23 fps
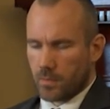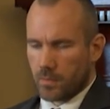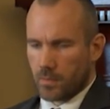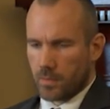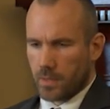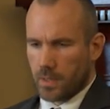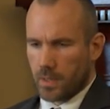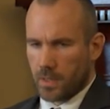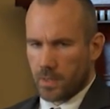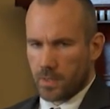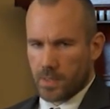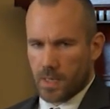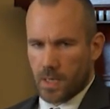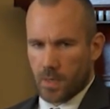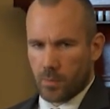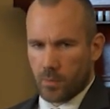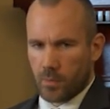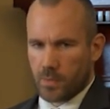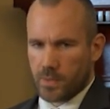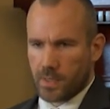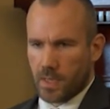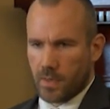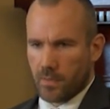the
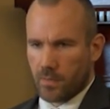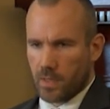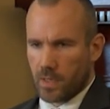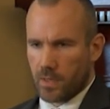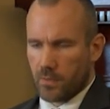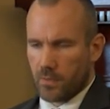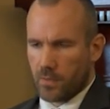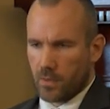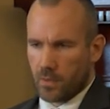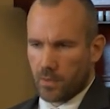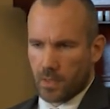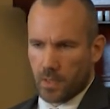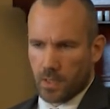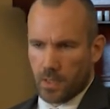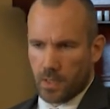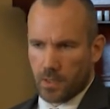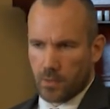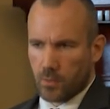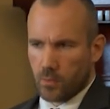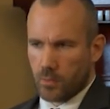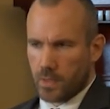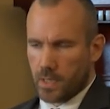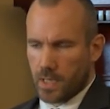examples I've given, the
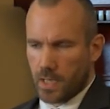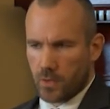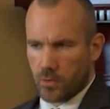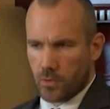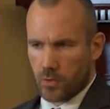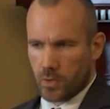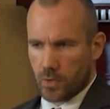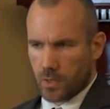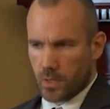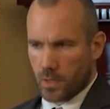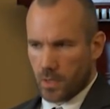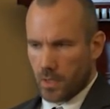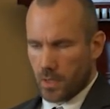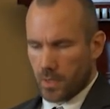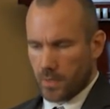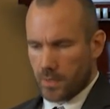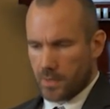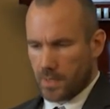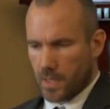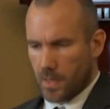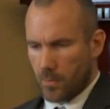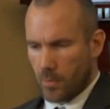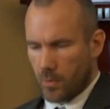Hindu Tantrika, the
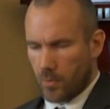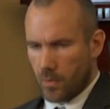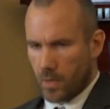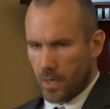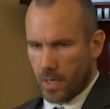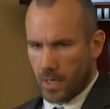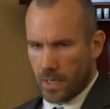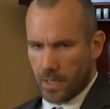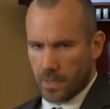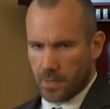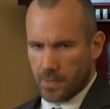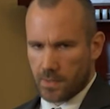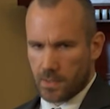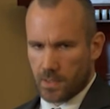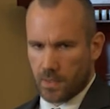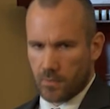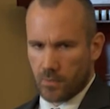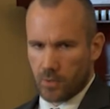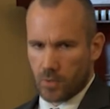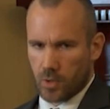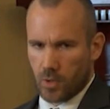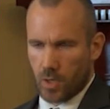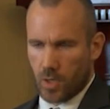samurai,
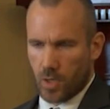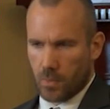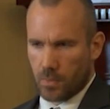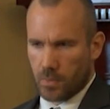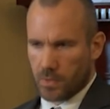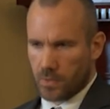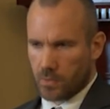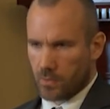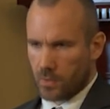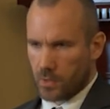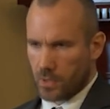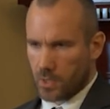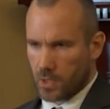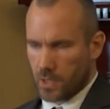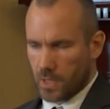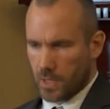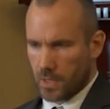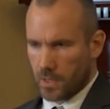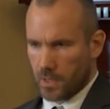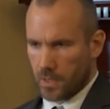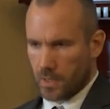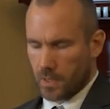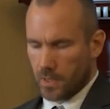Steve Jobs,
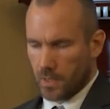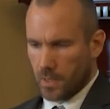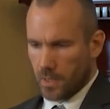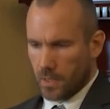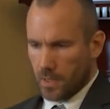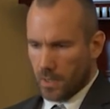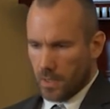Christianity,